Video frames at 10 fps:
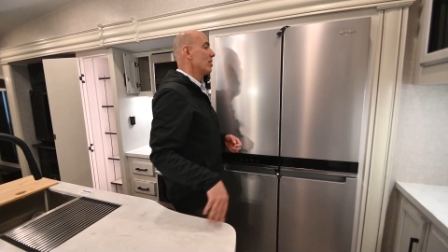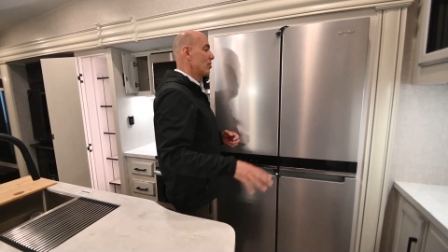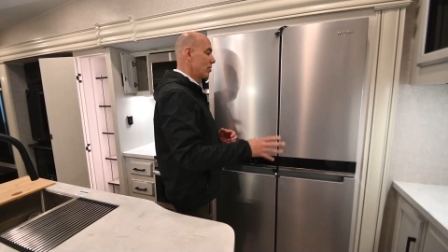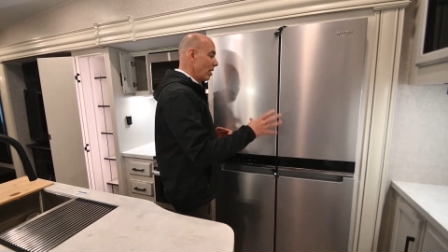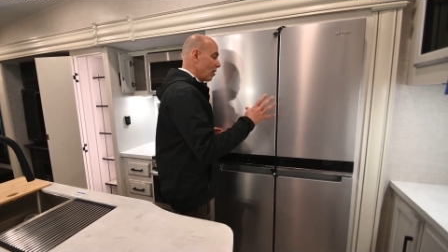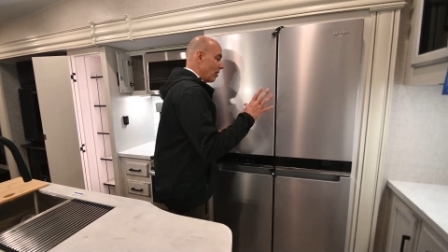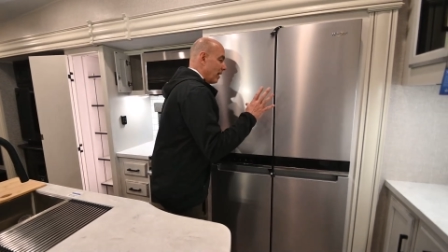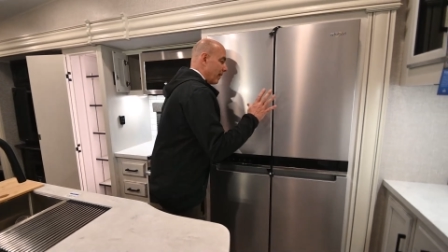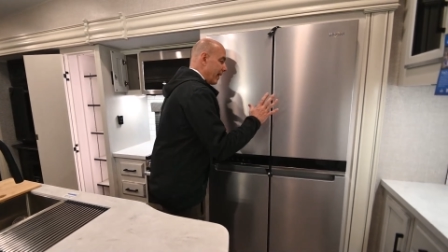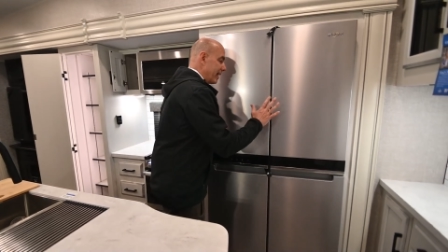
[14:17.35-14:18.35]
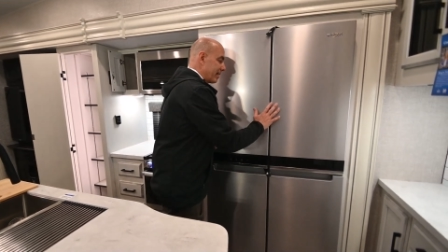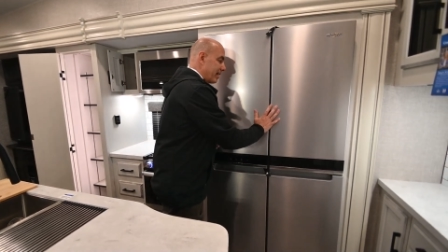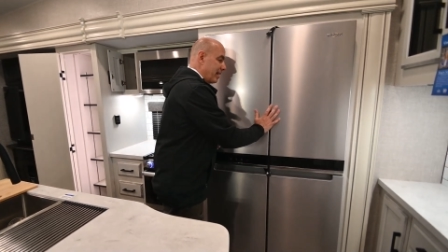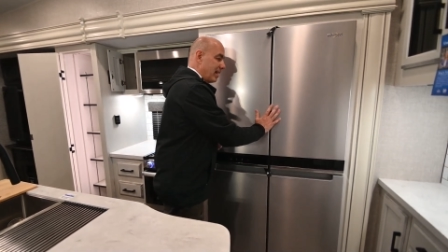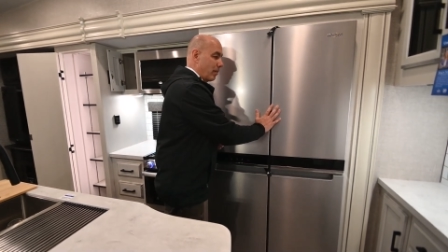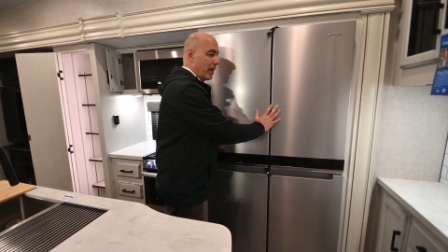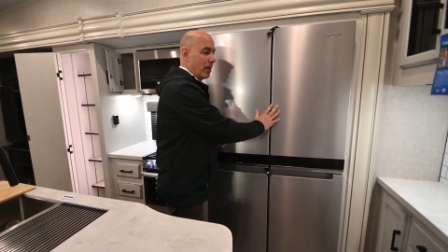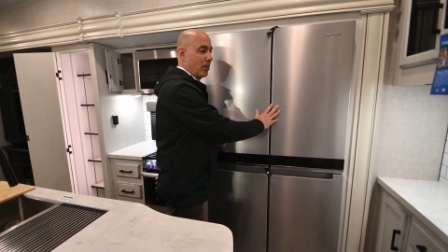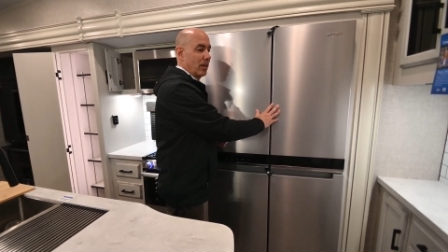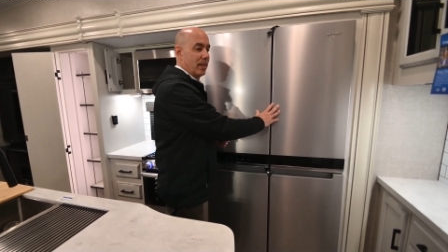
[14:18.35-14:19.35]
So that's sending
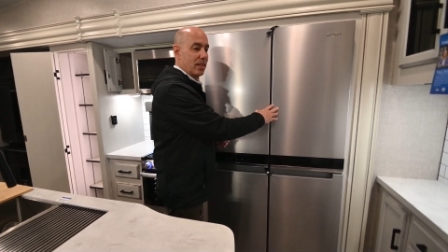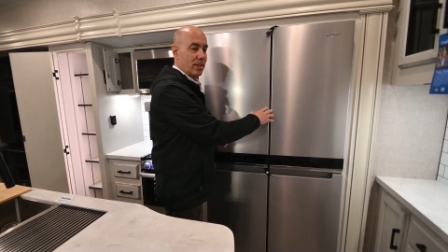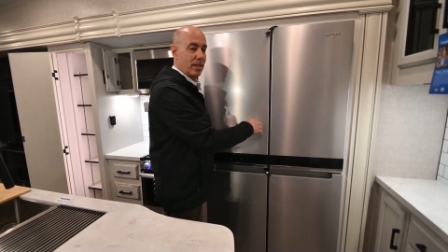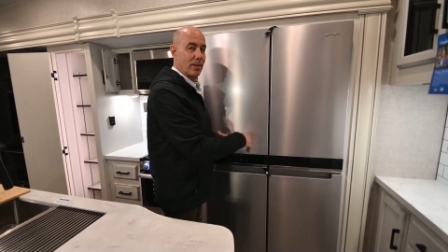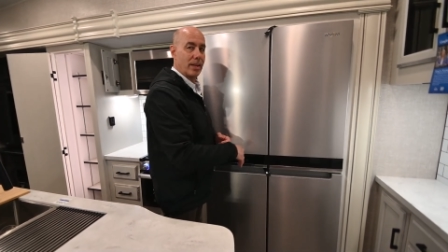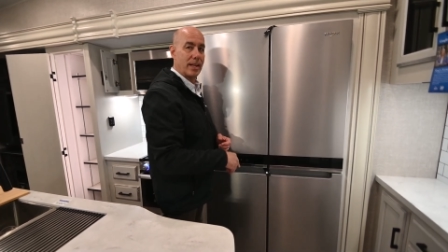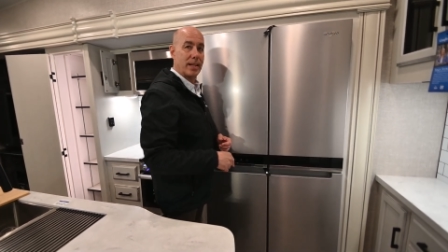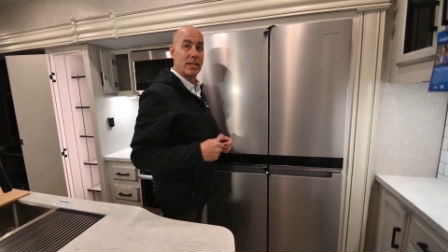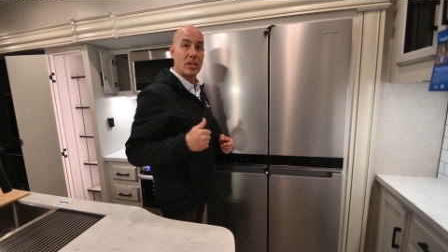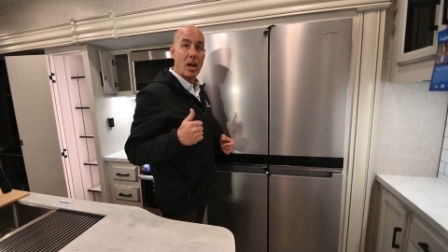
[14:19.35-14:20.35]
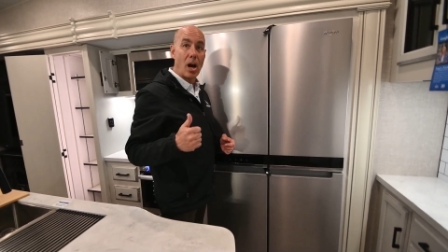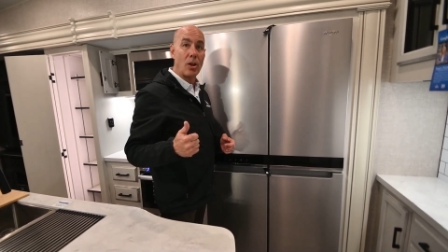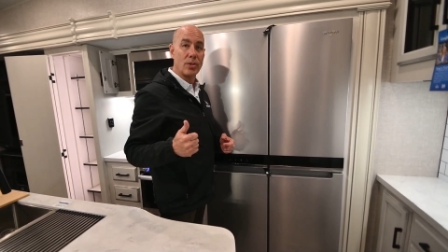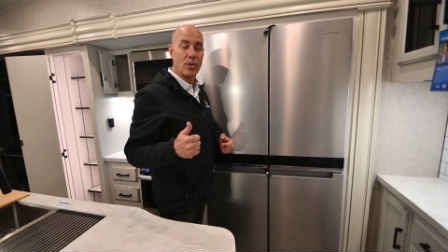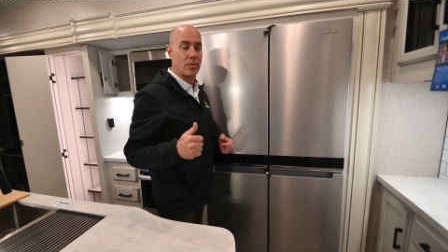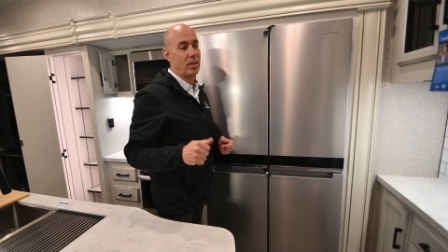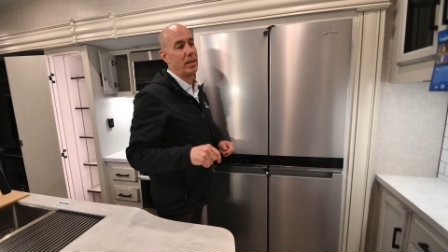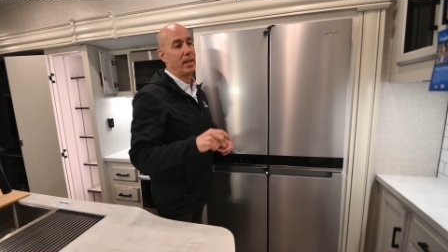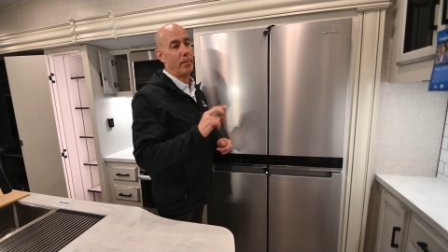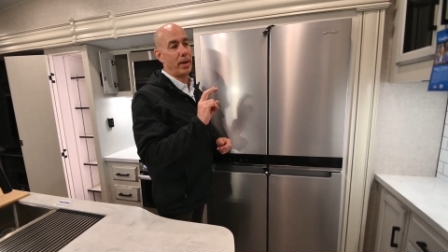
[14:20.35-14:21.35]
power to this unit. It's also
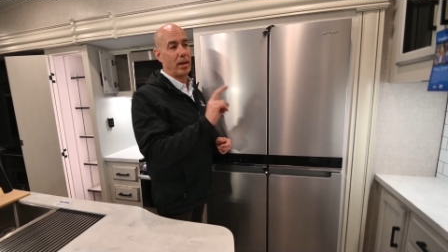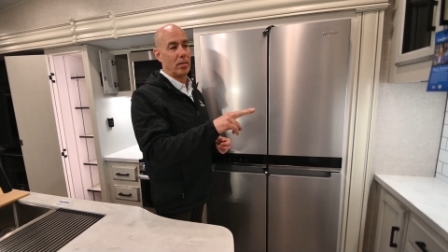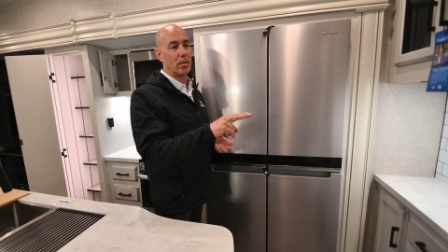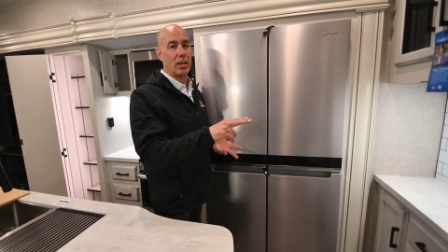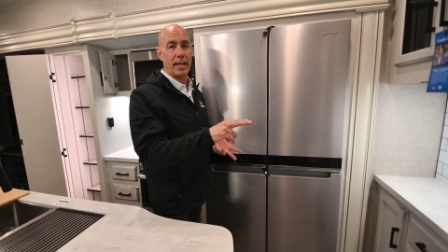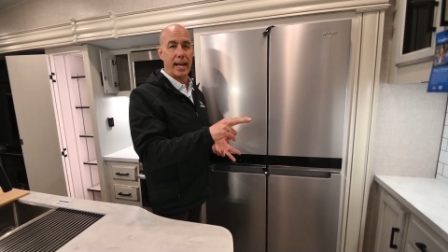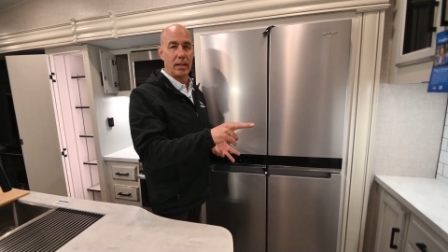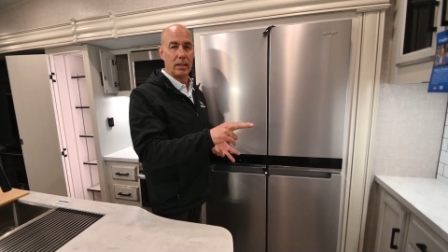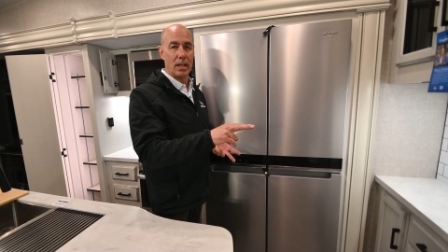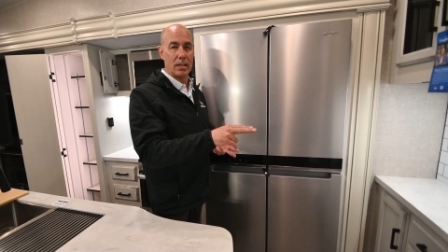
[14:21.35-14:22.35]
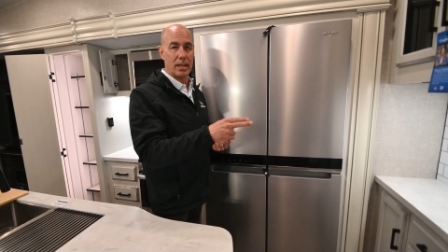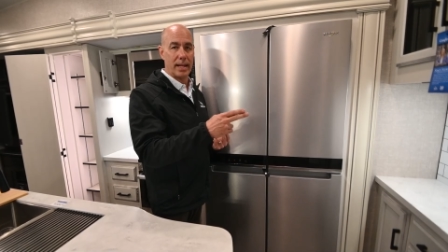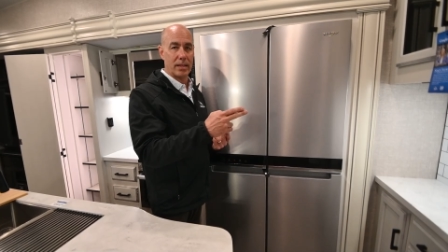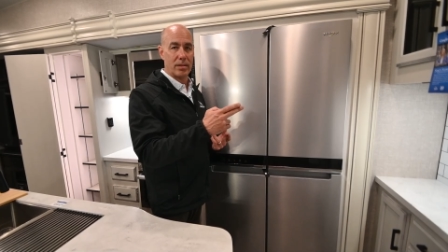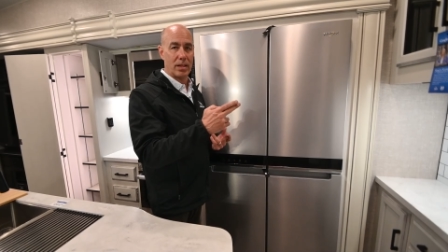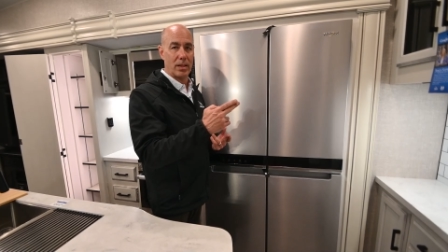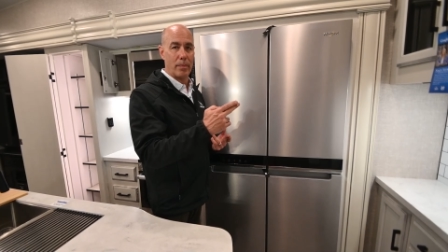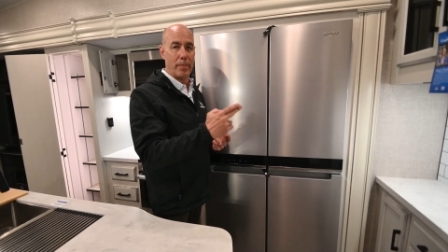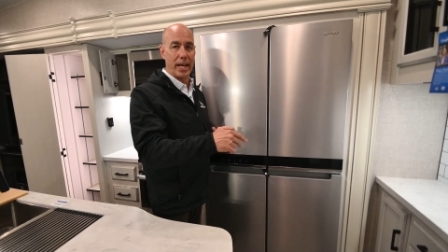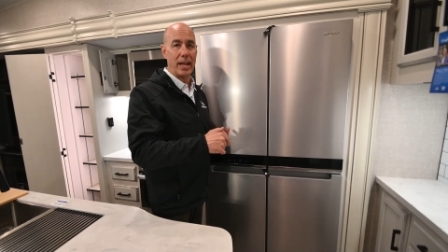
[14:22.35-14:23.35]
sending power to the outlets next to the
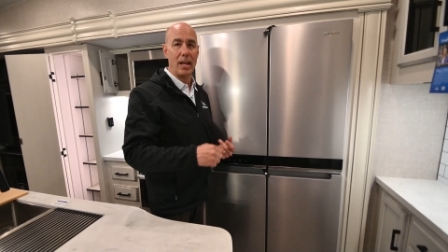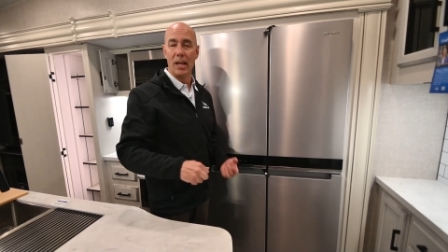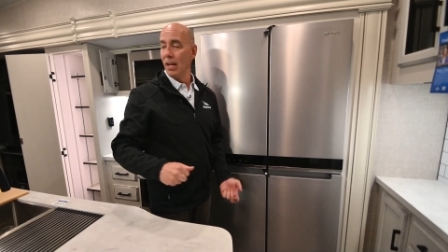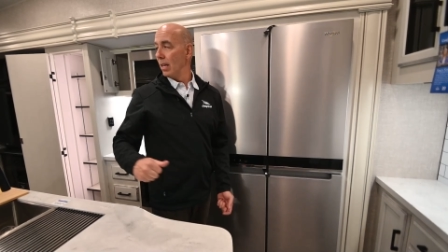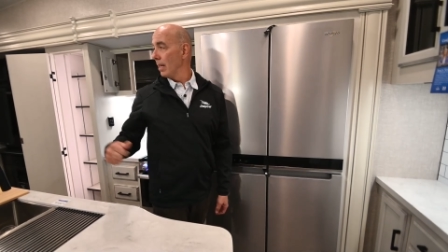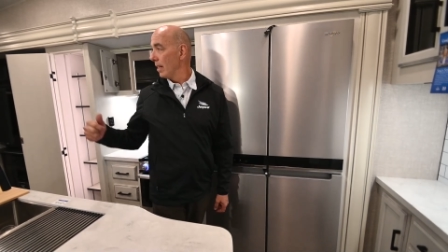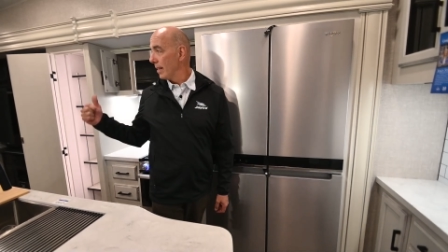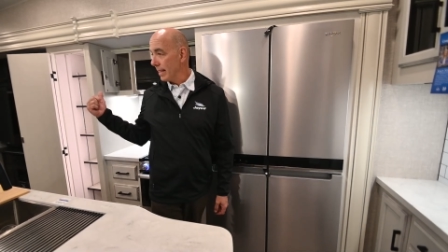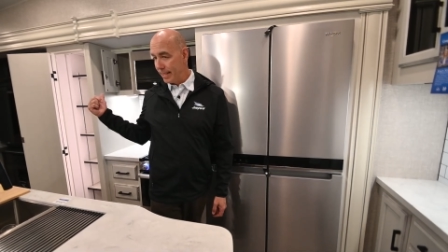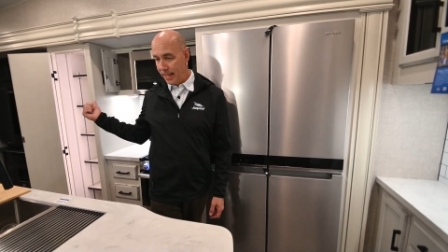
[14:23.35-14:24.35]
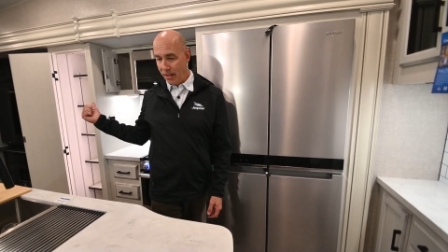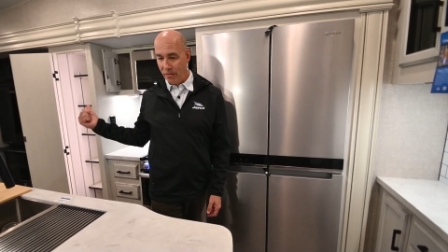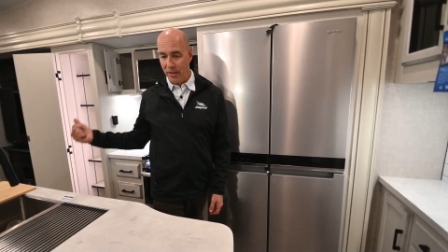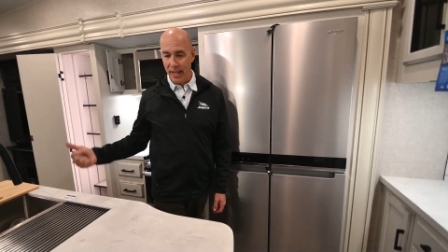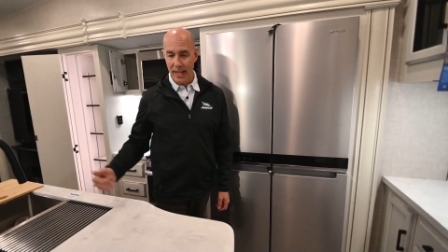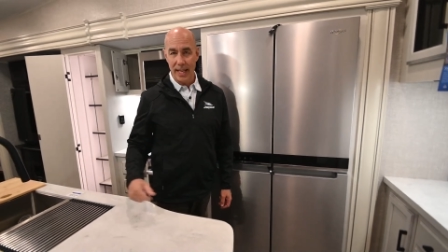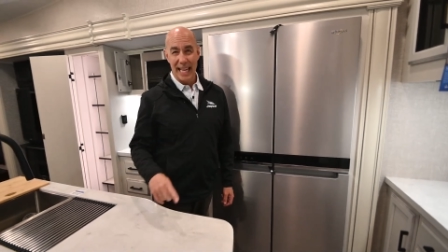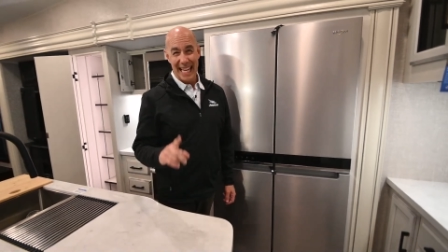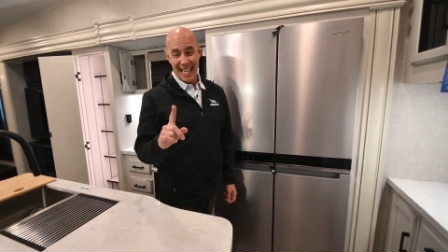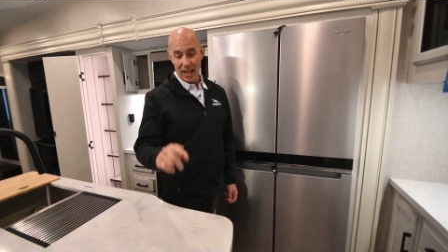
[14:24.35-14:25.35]
bed, the TV,
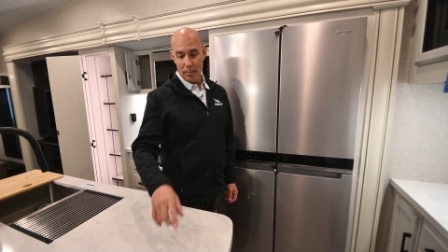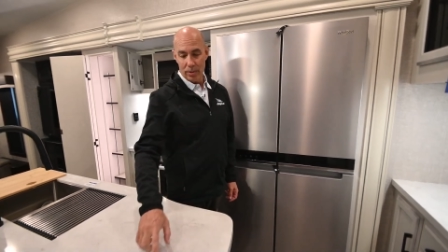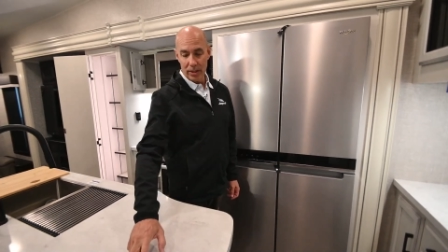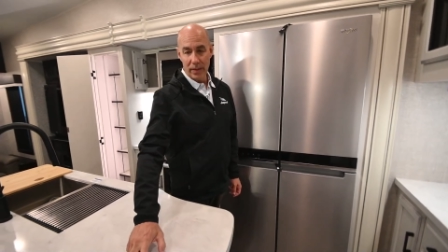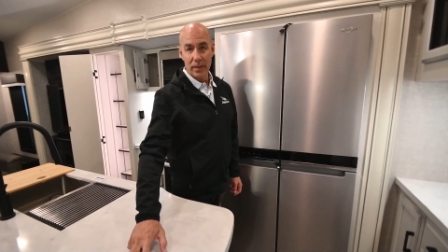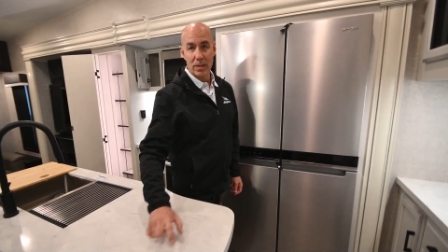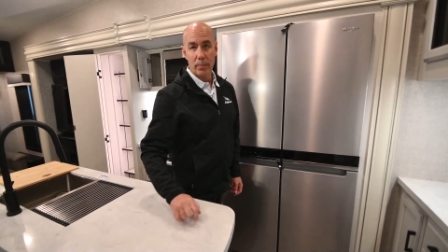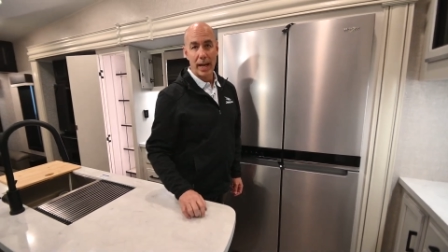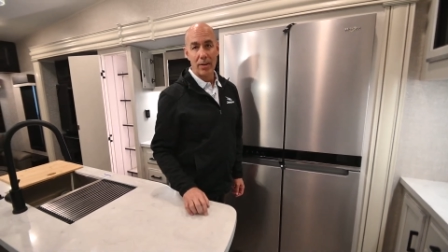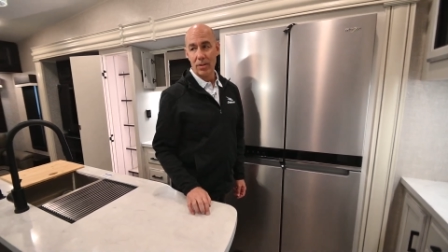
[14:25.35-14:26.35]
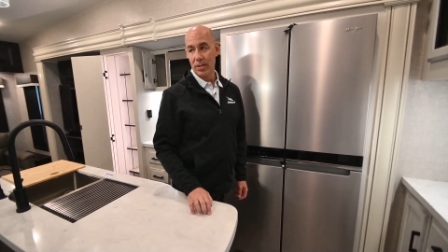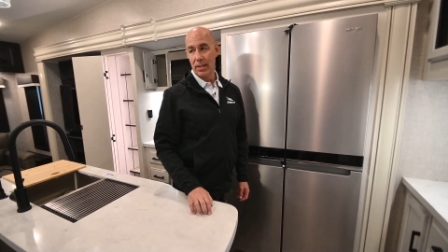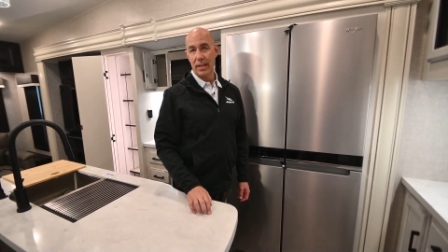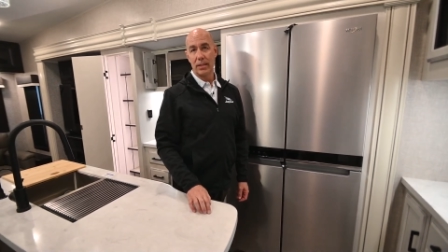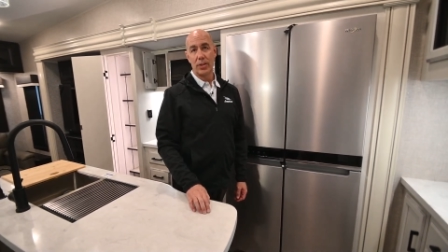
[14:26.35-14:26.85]
and I believe this power stick.